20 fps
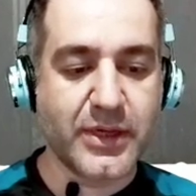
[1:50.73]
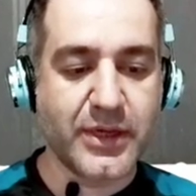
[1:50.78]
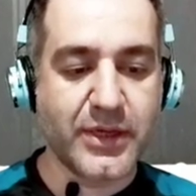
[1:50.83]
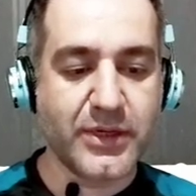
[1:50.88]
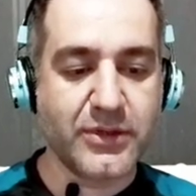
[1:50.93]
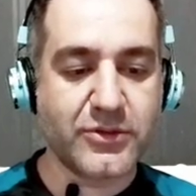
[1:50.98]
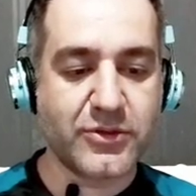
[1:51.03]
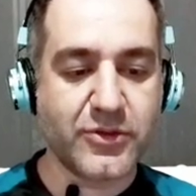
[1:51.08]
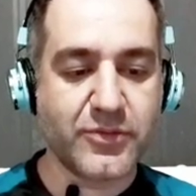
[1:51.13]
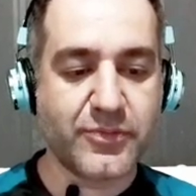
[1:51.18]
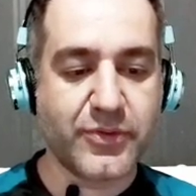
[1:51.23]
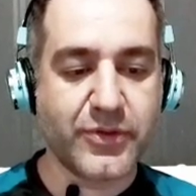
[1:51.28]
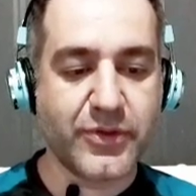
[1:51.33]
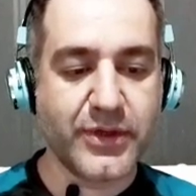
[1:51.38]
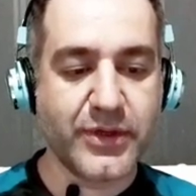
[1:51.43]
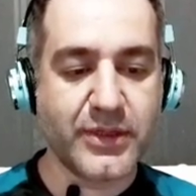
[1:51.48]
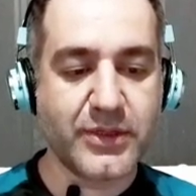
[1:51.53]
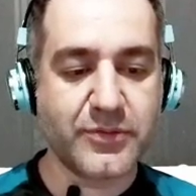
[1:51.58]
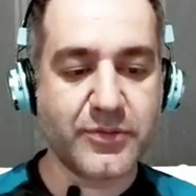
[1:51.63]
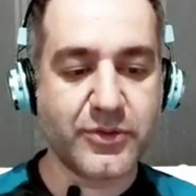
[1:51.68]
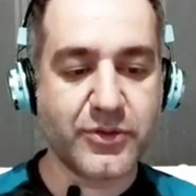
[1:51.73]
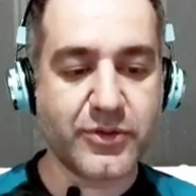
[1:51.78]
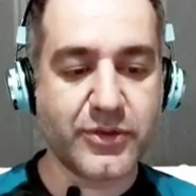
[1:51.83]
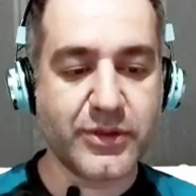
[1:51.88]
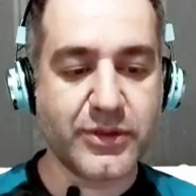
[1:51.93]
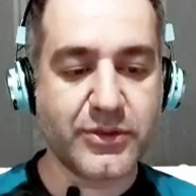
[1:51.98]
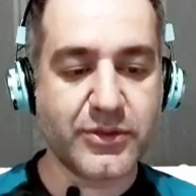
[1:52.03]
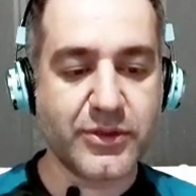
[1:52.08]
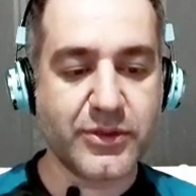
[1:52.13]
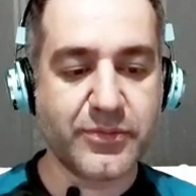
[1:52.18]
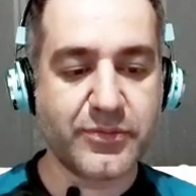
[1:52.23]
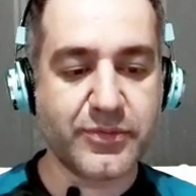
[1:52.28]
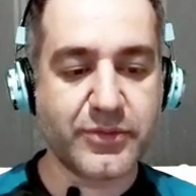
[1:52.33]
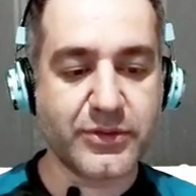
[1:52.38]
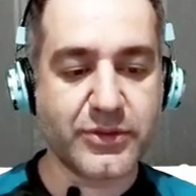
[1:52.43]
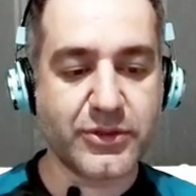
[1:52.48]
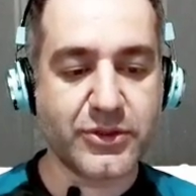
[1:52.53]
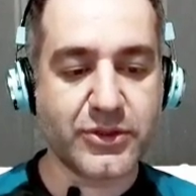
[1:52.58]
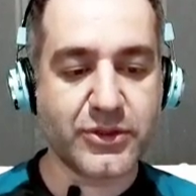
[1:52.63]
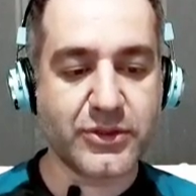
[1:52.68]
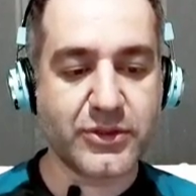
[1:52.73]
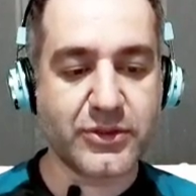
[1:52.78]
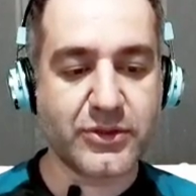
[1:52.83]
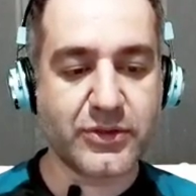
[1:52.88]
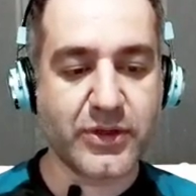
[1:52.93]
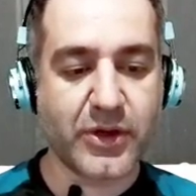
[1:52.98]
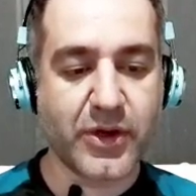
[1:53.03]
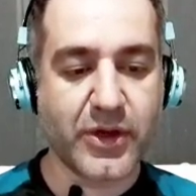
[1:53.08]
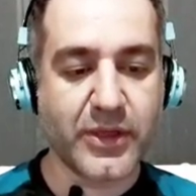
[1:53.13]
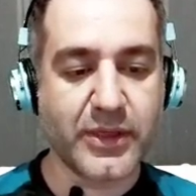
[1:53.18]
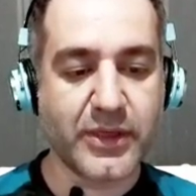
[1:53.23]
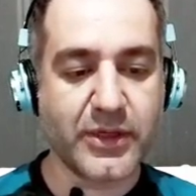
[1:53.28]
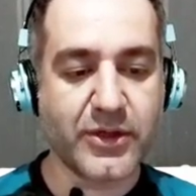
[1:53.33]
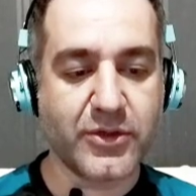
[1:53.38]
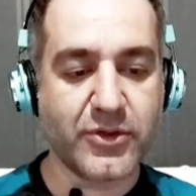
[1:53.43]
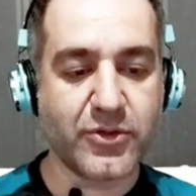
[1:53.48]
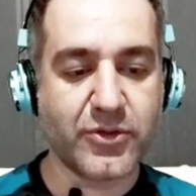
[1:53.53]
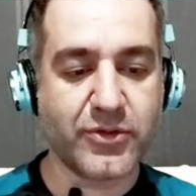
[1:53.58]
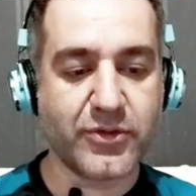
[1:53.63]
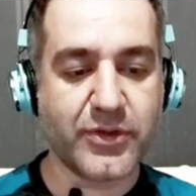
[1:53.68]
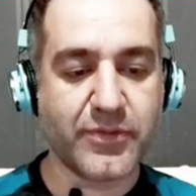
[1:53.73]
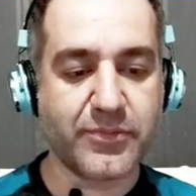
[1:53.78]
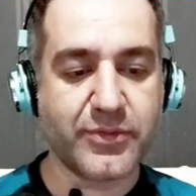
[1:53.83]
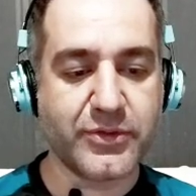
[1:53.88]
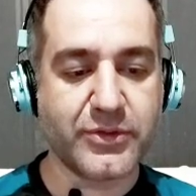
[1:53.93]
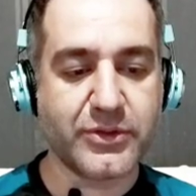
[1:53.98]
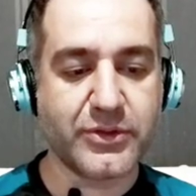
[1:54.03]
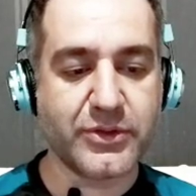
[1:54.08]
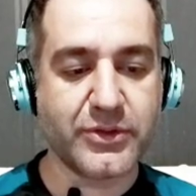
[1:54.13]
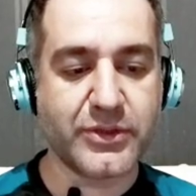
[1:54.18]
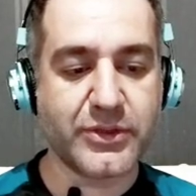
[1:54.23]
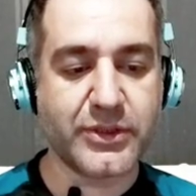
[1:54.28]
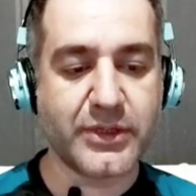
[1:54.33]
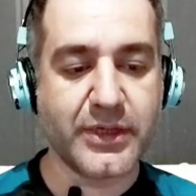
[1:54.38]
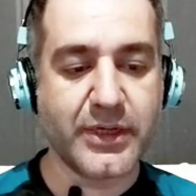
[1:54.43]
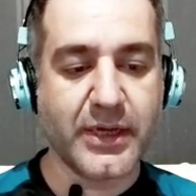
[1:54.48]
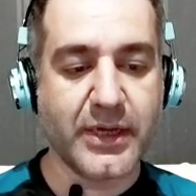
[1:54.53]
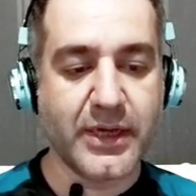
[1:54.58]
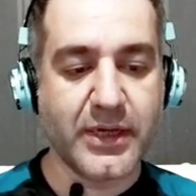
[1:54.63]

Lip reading: entry point, your entry positions right here, you could have put your